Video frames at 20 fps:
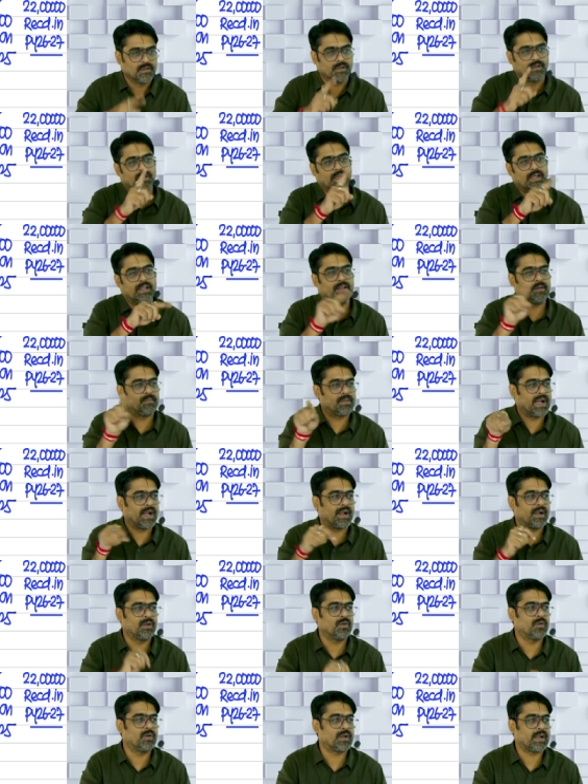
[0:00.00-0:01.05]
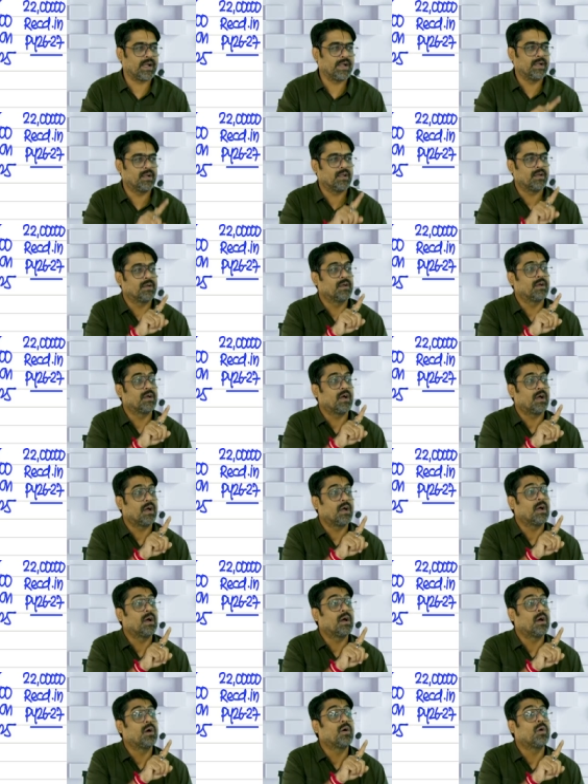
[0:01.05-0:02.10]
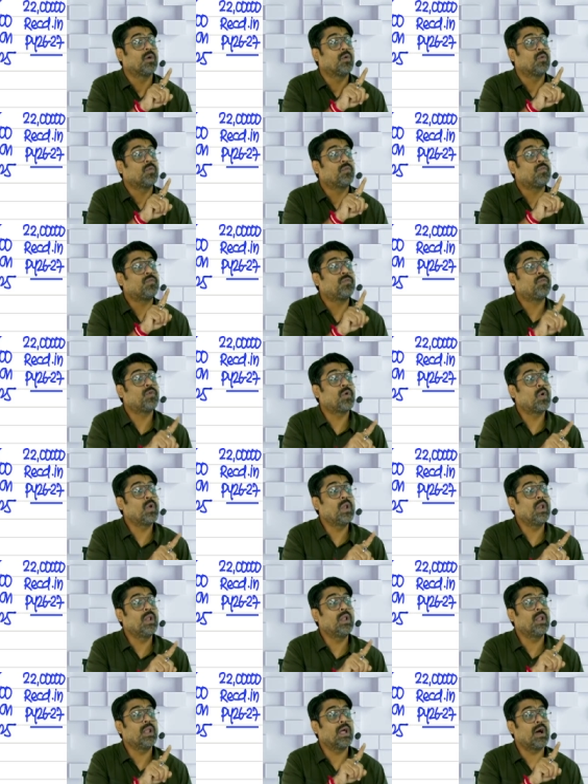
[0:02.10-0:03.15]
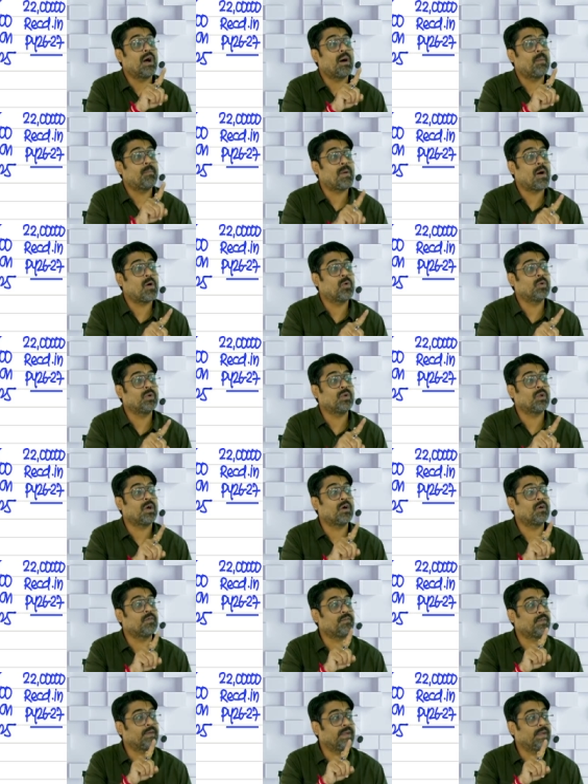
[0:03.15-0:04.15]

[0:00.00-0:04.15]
In the bracket you will write full amount of